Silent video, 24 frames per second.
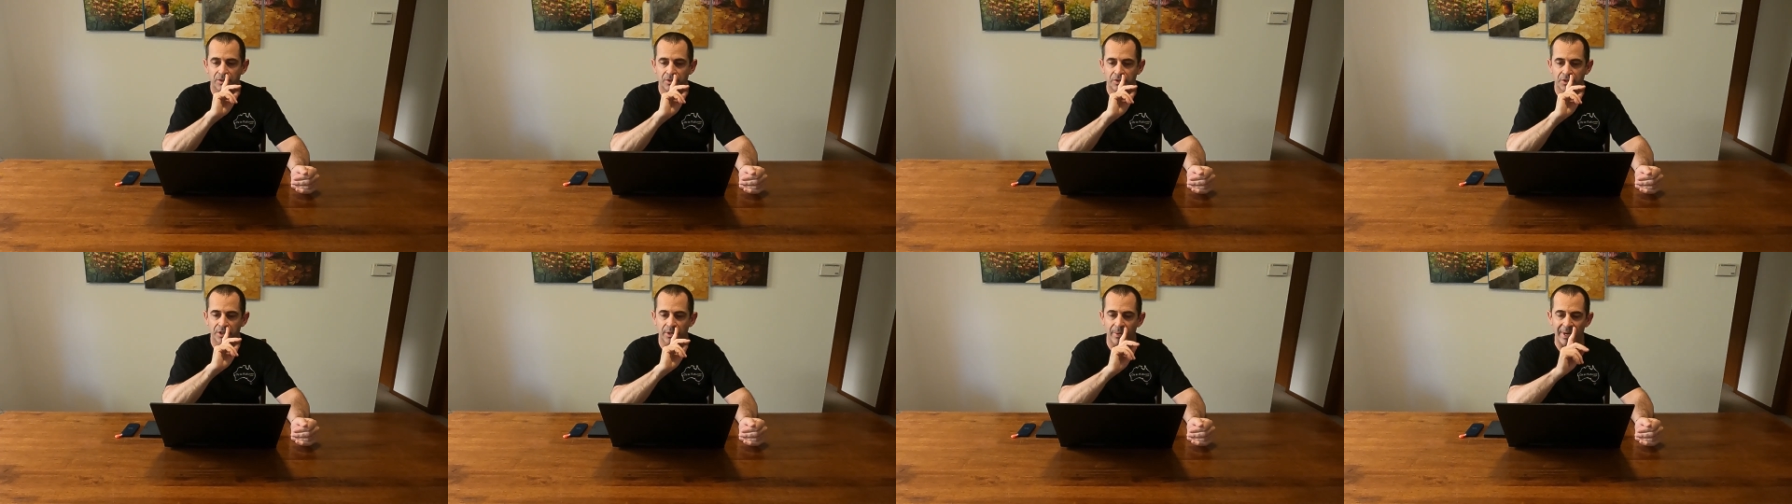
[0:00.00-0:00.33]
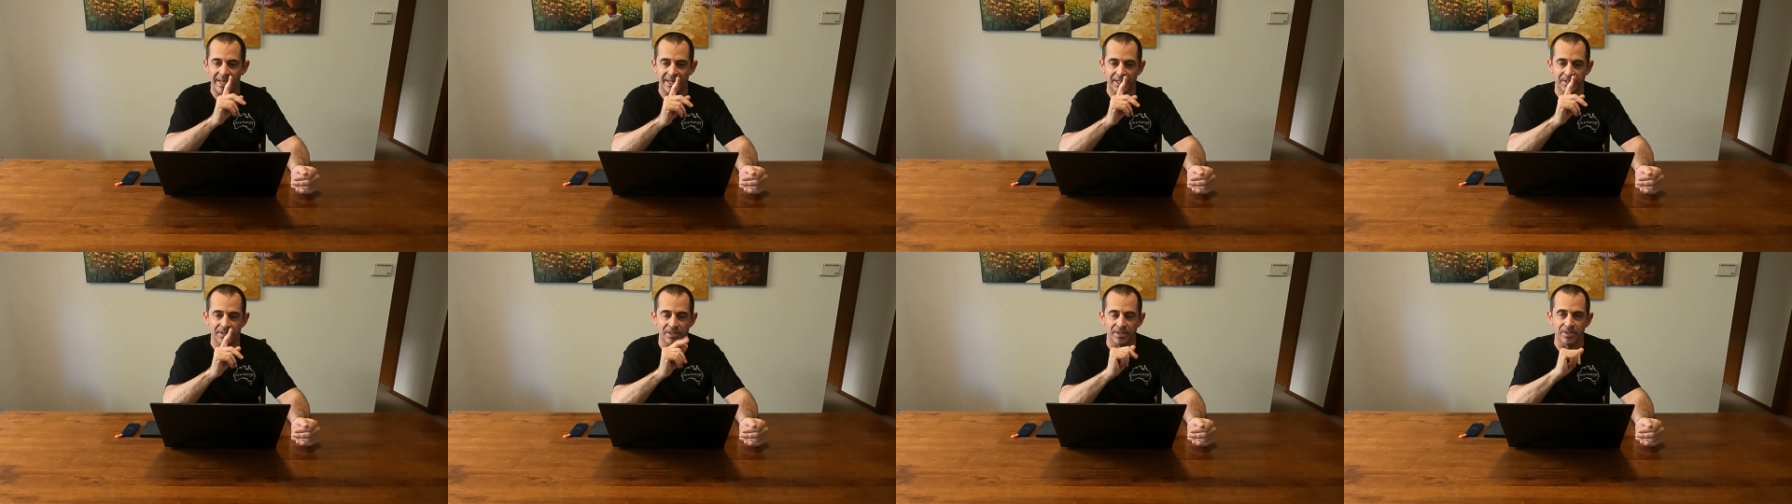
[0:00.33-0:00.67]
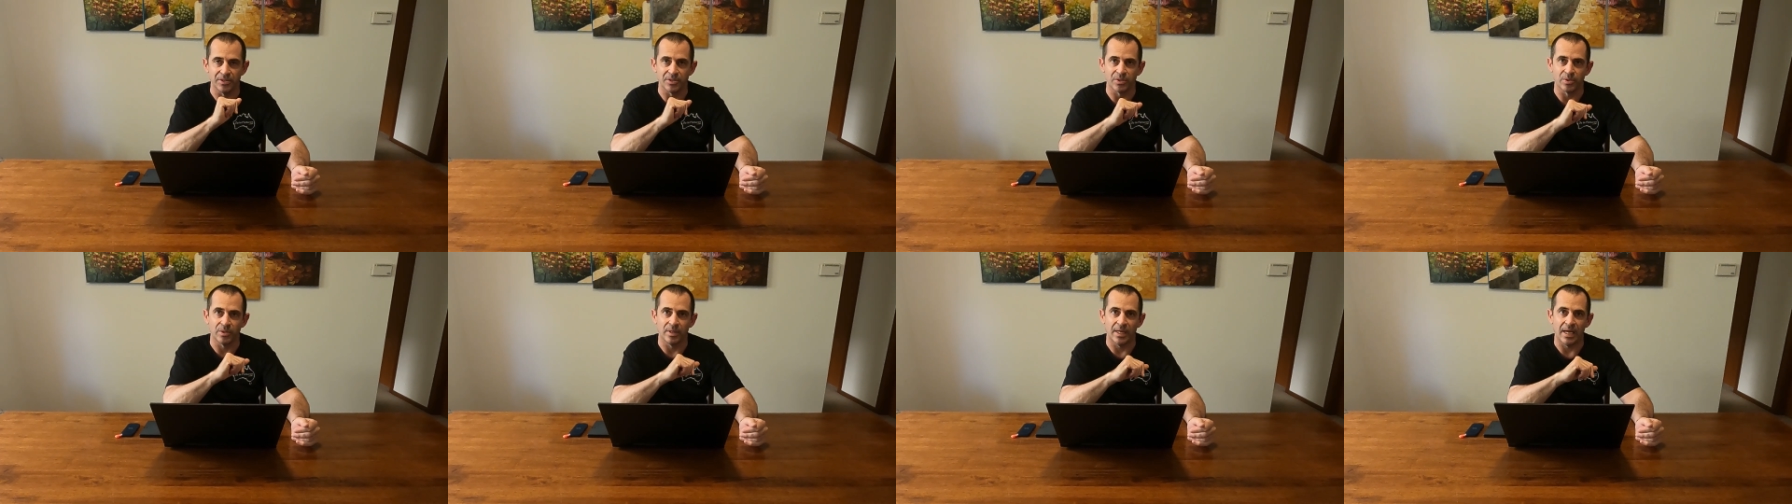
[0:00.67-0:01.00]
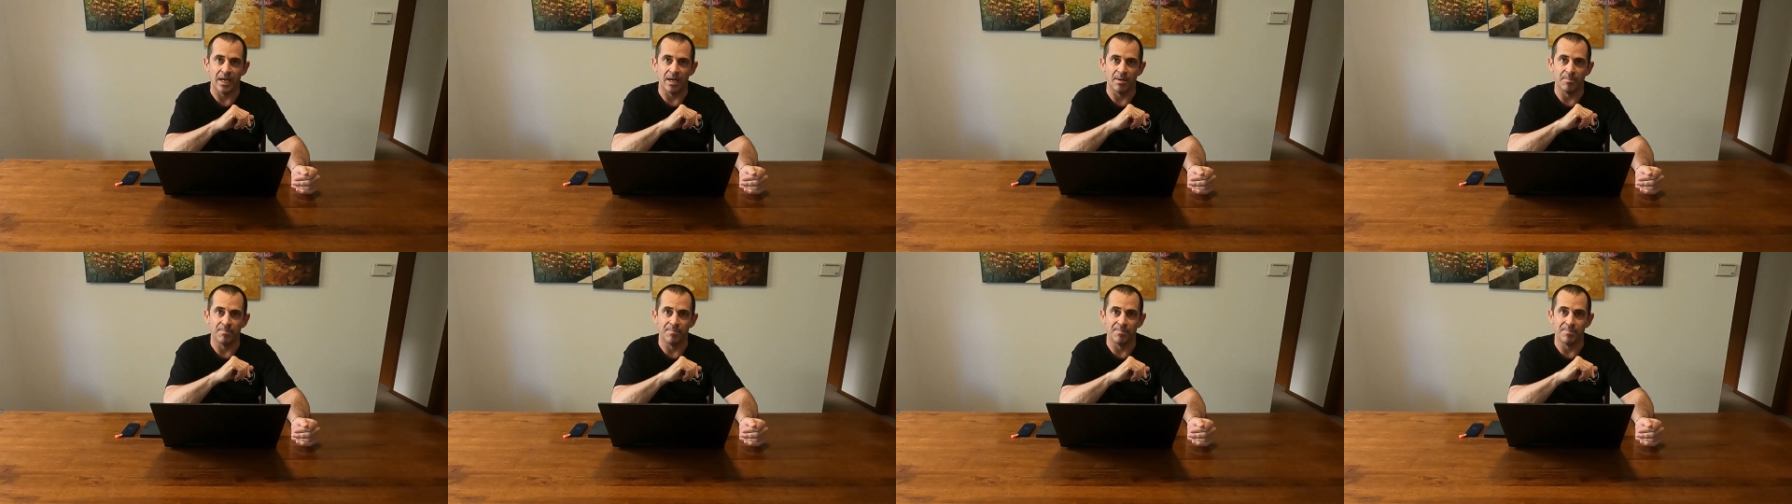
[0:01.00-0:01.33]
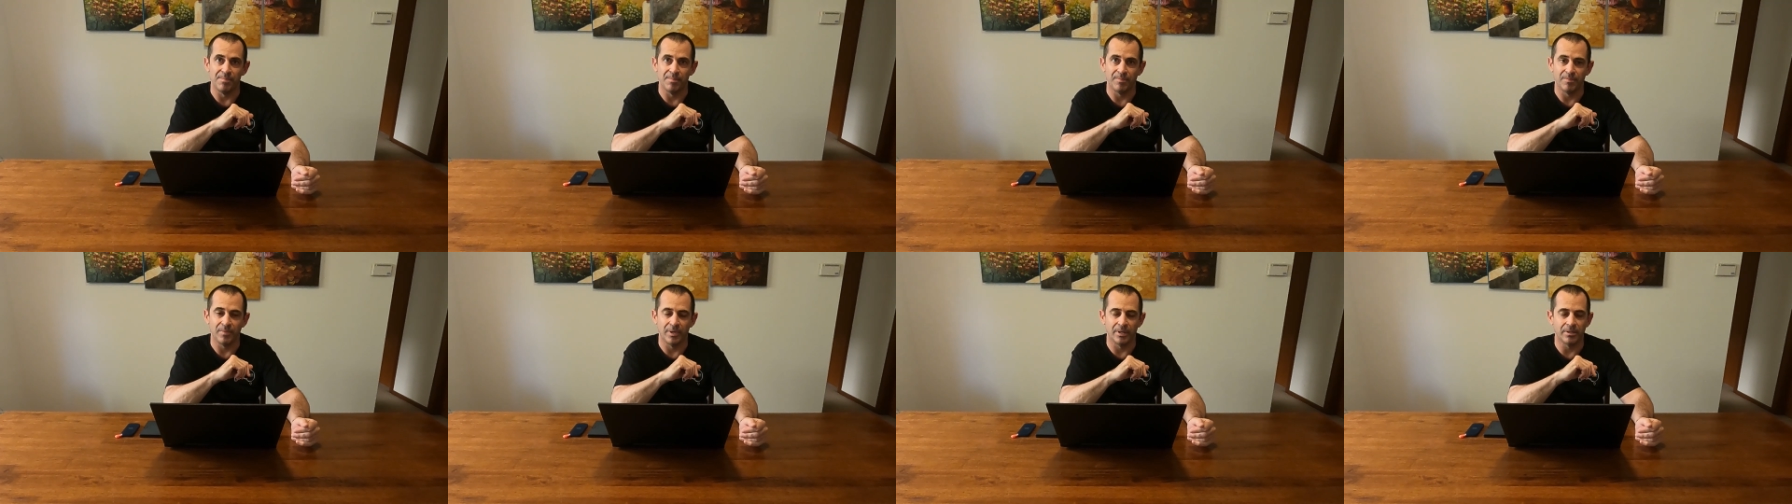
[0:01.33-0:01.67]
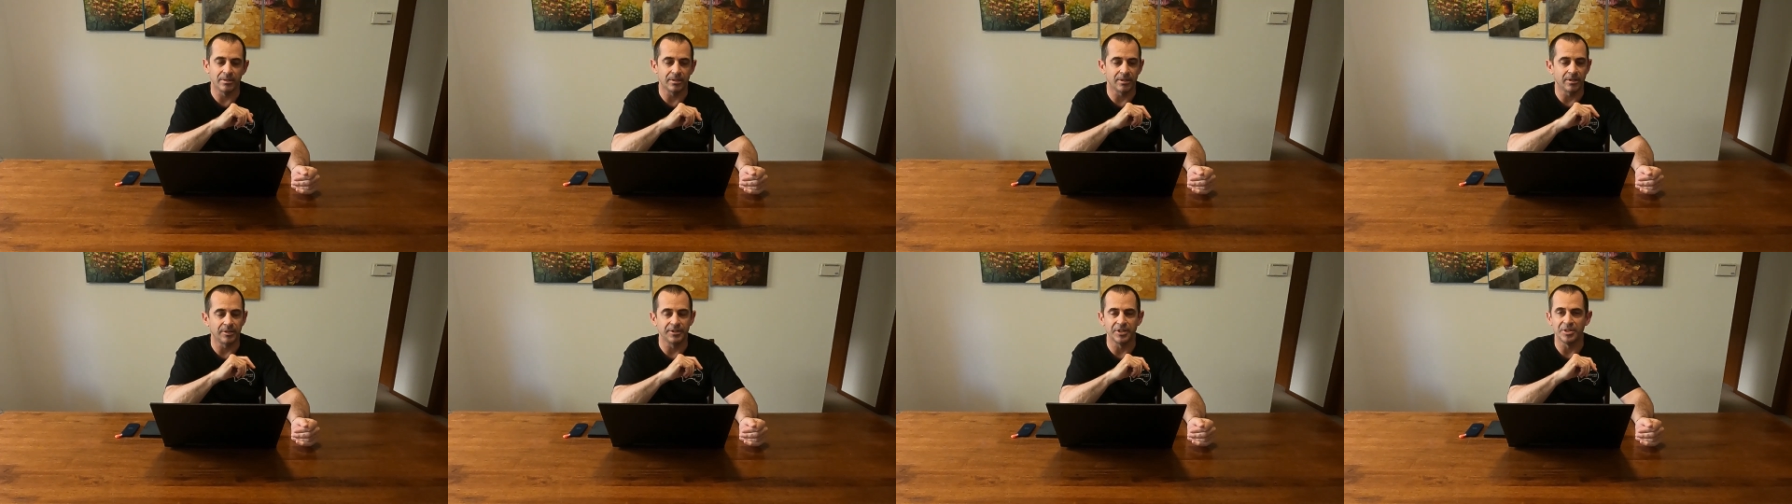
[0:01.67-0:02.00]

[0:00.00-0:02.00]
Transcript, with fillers: So editors, um, oh,